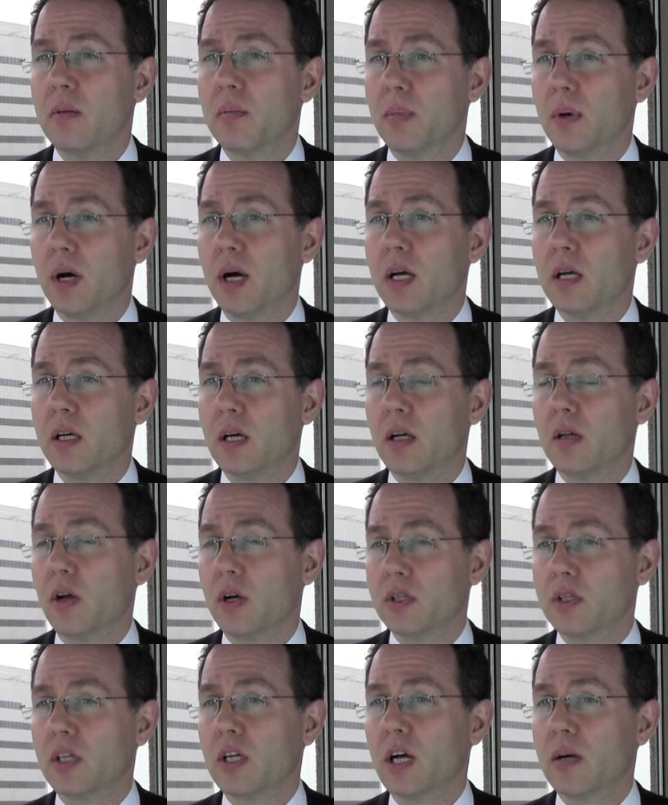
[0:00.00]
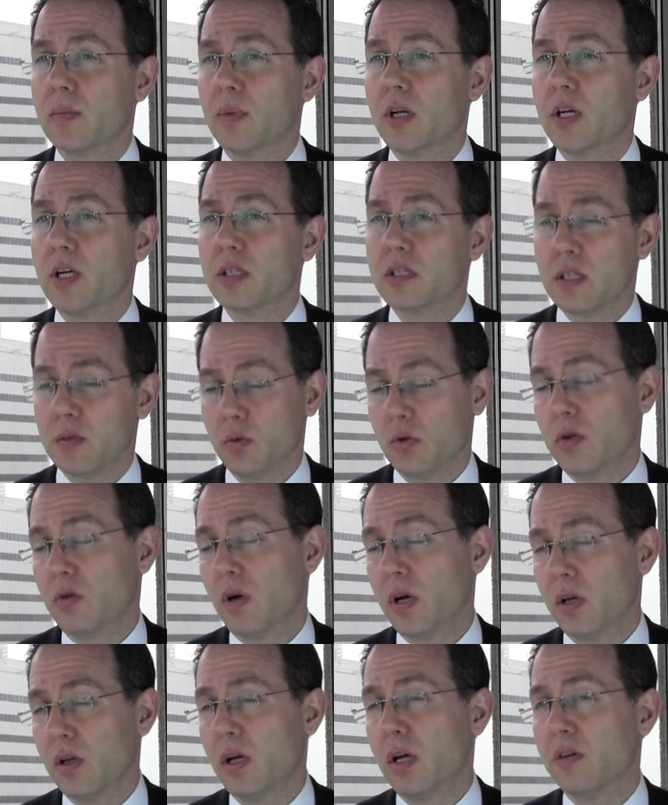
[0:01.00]
by larger companies and will
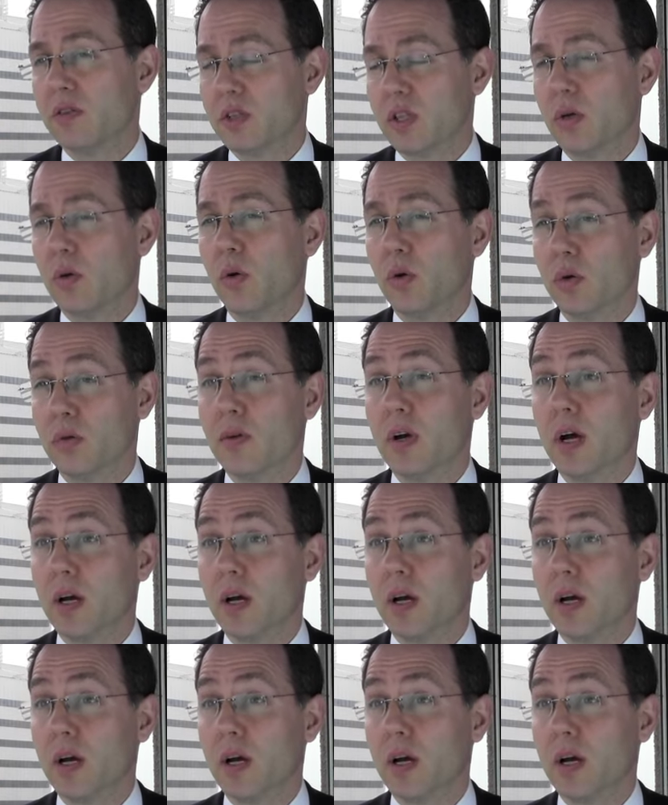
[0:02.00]
create a lot of shareholder